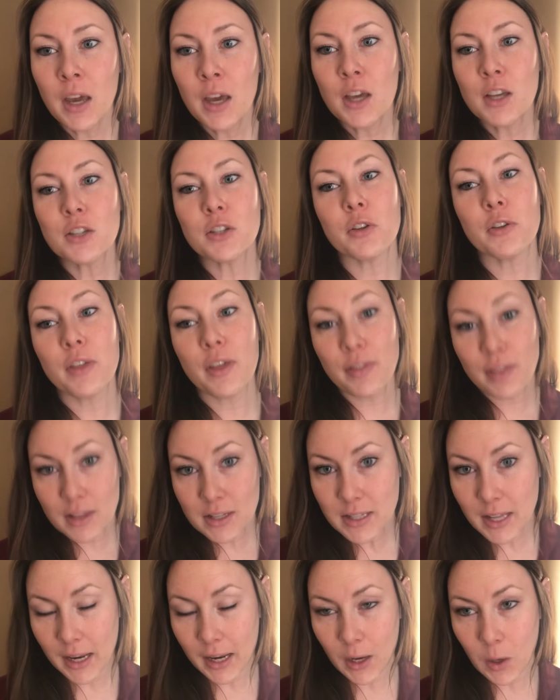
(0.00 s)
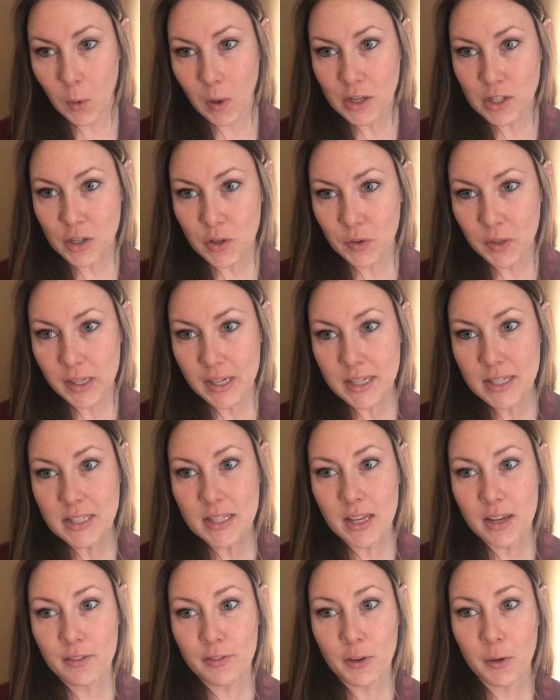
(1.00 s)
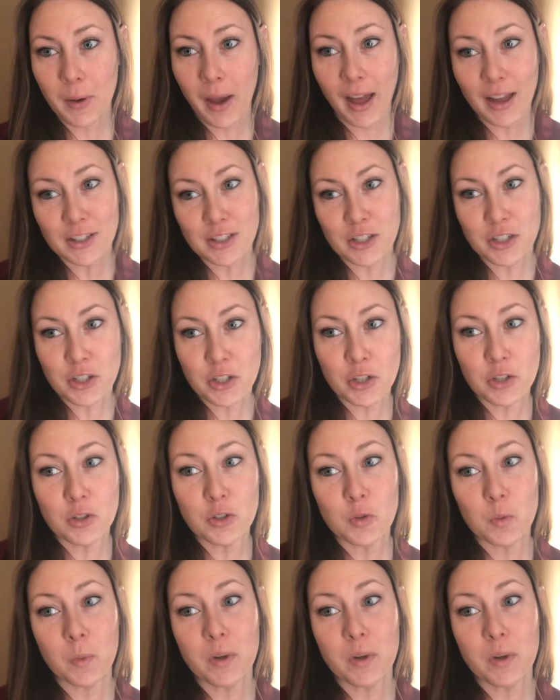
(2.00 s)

So then the second question reads, if you had to choose,